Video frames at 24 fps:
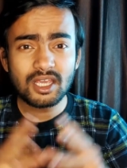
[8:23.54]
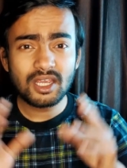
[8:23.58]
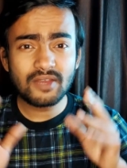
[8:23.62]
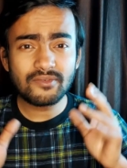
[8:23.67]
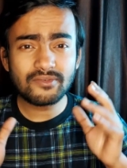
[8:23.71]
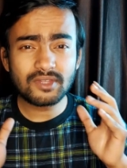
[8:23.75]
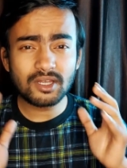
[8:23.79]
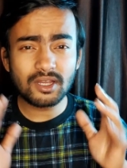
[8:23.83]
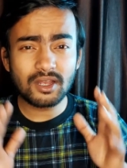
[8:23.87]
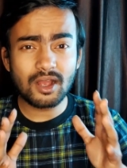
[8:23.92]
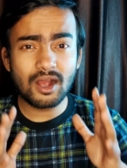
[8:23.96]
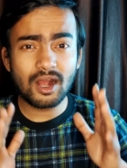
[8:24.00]

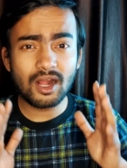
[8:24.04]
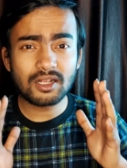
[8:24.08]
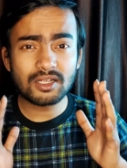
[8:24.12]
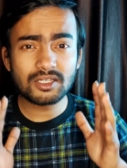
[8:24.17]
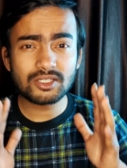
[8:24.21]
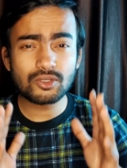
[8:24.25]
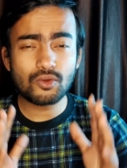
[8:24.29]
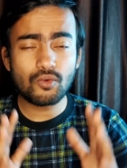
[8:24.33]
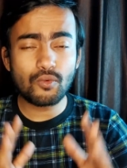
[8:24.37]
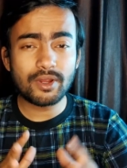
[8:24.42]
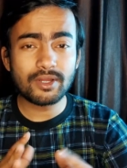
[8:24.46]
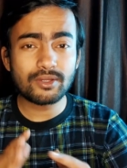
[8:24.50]
if the car
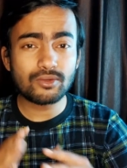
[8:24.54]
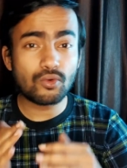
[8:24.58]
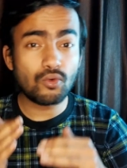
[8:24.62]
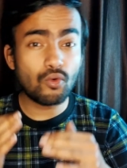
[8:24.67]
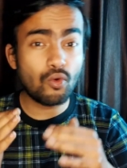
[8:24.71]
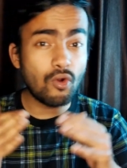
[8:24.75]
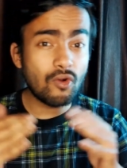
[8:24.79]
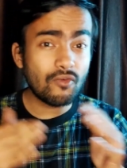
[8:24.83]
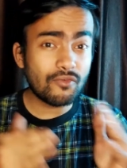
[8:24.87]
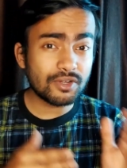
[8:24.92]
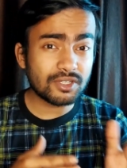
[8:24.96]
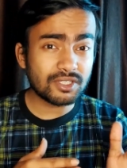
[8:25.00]
is going to
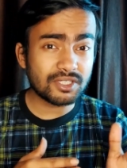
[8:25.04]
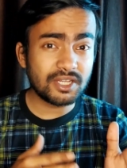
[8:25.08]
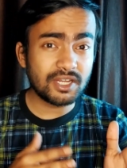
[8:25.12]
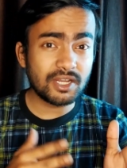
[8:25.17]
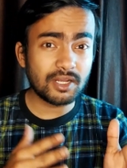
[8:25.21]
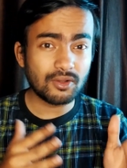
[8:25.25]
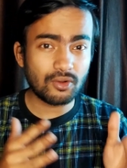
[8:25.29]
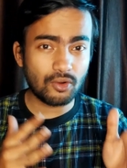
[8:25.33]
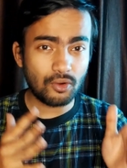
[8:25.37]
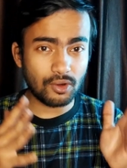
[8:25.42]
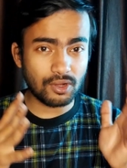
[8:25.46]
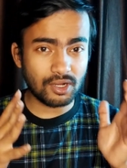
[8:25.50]

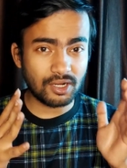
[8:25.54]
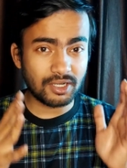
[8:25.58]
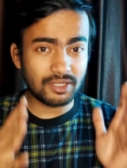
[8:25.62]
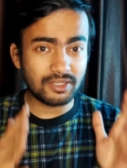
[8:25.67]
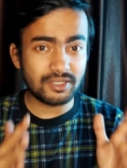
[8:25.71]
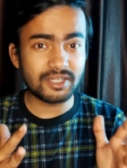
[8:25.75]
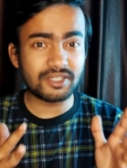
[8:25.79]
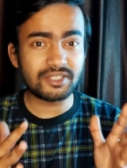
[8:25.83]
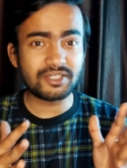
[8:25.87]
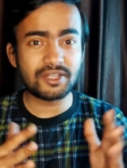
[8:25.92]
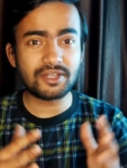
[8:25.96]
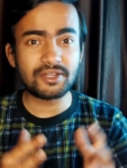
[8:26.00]
oversteer or
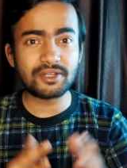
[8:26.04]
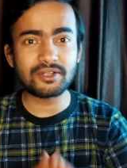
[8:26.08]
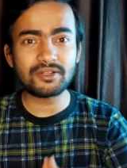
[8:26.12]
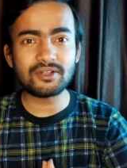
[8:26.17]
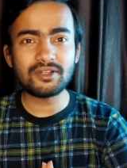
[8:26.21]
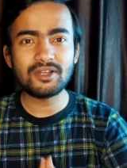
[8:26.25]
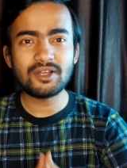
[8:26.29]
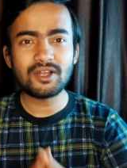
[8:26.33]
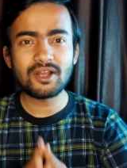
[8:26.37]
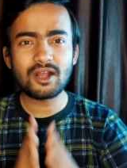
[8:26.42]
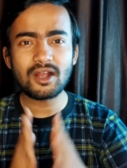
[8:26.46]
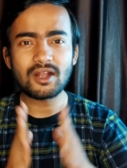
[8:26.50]
understeer
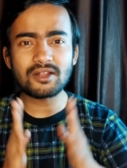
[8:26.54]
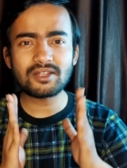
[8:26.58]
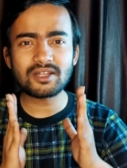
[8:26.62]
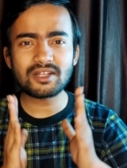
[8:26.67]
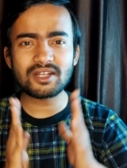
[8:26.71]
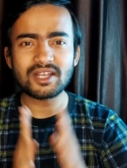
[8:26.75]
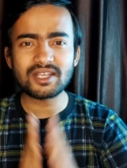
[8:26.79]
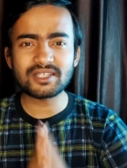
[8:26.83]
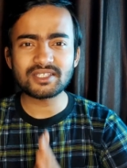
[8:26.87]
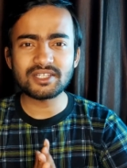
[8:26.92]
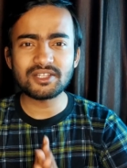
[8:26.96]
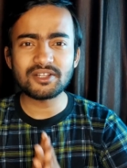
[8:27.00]

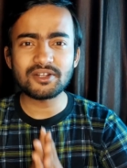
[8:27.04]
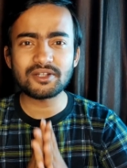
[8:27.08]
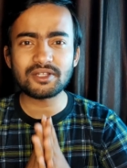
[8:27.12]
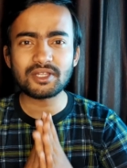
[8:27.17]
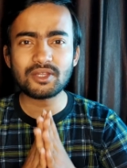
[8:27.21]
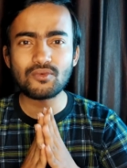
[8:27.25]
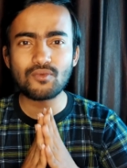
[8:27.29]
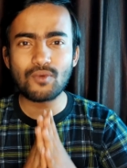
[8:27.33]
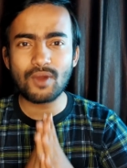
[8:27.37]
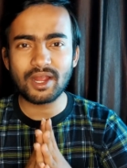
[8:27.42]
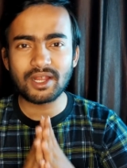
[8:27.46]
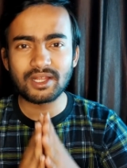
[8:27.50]
under
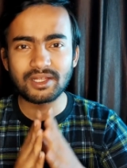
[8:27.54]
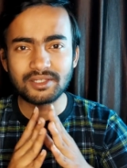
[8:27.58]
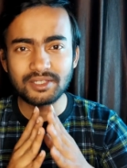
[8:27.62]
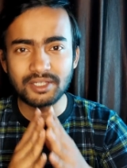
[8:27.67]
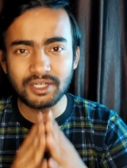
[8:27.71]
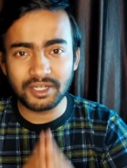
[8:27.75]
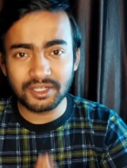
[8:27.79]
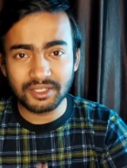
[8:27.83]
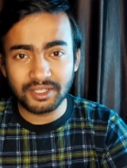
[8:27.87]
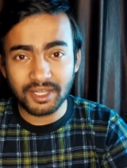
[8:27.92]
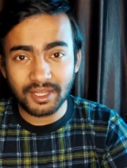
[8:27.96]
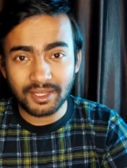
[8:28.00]
accelerating while
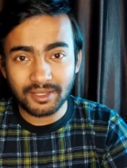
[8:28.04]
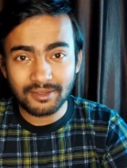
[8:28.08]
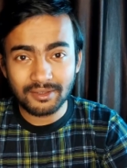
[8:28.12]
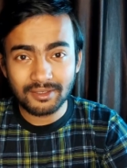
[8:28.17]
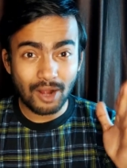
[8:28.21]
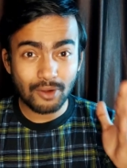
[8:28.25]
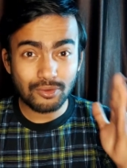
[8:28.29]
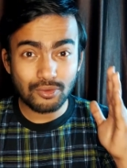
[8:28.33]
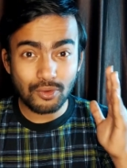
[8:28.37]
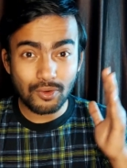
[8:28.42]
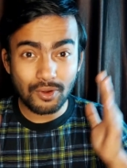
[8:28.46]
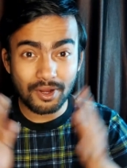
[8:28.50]
turning.
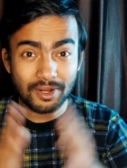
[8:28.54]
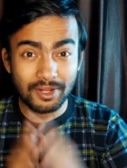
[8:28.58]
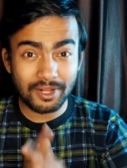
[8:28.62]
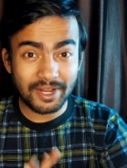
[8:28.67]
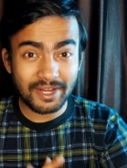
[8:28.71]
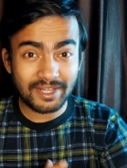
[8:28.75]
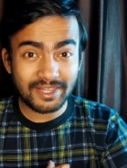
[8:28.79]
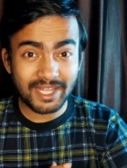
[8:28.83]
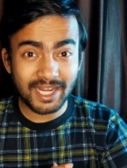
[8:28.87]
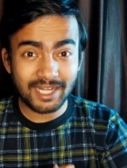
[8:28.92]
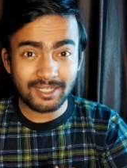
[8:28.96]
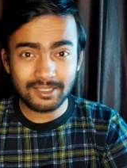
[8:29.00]
How to
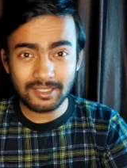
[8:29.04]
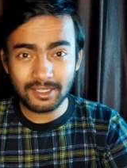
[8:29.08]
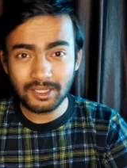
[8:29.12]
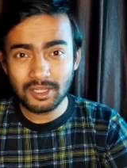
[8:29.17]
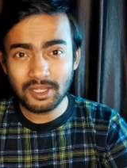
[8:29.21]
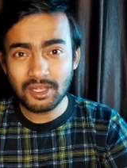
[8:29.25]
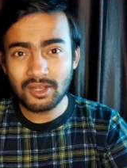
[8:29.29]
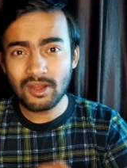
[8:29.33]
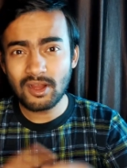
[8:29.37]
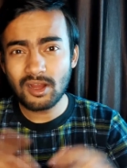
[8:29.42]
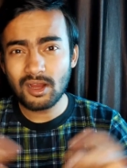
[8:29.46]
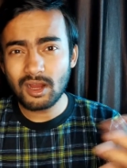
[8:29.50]
correct that?
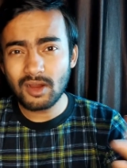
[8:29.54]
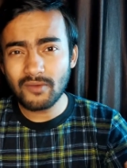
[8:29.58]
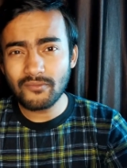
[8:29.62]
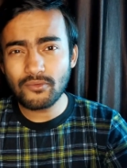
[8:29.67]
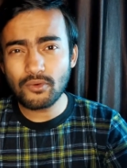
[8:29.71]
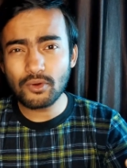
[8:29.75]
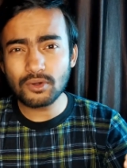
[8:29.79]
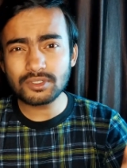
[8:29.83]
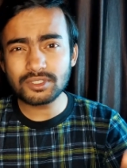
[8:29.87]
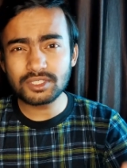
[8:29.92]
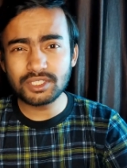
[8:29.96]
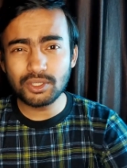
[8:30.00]
Of
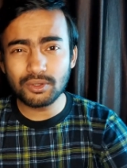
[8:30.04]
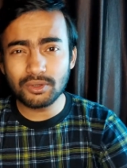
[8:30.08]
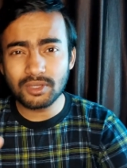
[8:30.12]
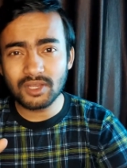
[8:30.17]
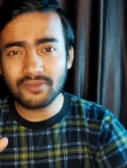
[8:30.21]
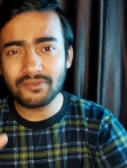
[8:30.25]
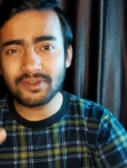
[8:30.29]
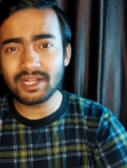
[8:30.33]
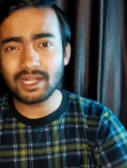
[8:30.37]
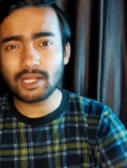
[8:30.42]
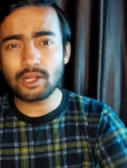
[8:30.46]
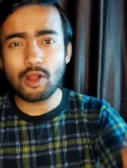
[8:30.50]
course, you
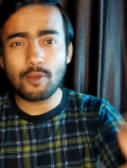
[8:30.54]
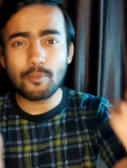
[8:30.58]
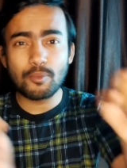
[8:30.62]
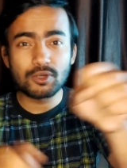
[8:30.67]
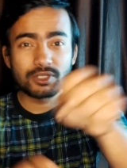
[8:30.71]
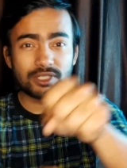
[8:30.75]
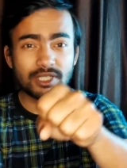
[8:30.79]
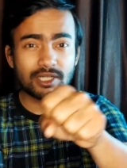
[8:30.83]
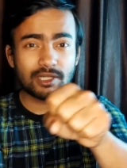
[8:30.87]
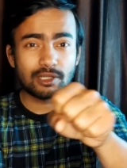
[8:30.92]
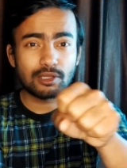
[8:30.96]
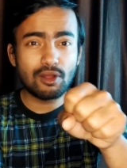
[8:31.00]
give it an
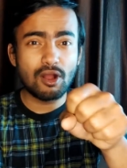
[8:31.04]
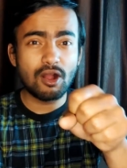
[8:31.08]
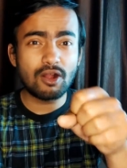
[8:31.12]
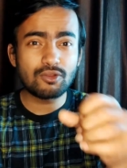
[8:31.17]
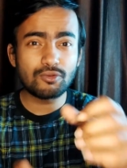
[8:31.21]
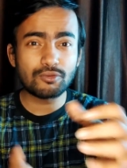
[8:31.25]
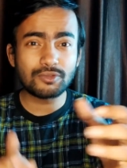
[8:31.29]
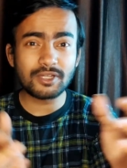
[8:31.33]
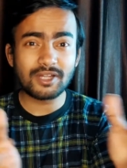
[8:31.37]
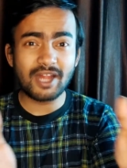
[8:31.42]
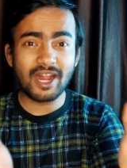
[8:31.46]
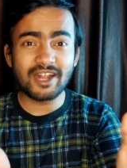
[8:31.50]
opposite
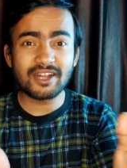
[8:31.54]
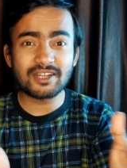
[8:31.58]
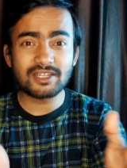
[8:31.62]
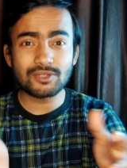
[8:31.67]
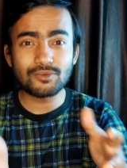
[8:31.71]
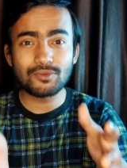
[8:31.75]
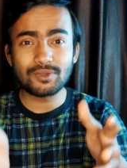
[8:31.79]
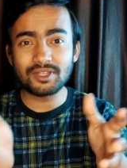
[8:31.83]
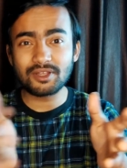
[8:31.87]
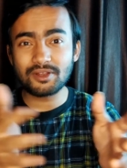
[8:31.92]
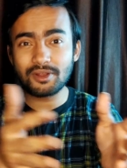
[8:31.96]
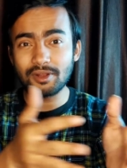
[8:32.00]
lock to the
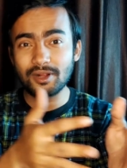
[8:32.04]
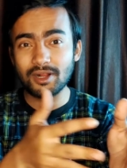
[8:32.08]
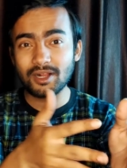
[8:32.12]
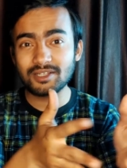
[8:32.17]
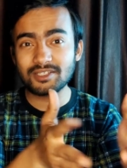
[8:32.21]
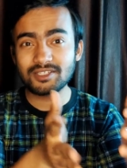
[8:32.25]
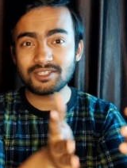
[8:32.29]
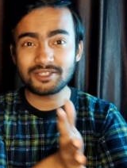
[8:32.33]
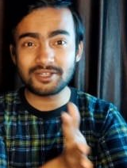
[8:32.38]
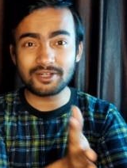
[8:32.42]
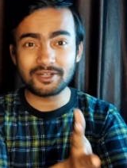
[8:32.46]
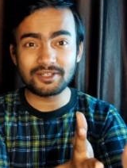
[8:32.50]
direction where the
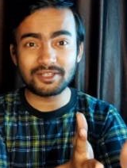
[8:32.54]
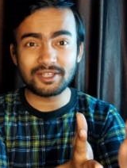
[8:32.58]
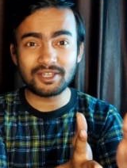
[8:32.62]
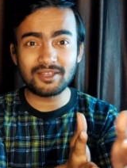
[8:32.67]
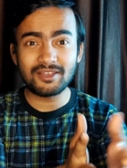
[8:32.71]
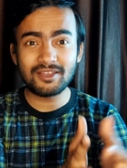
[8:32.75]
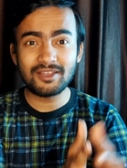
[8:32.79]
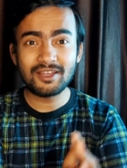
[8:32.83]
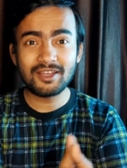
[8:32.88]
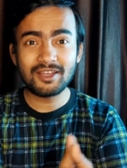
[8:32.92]
car is turning,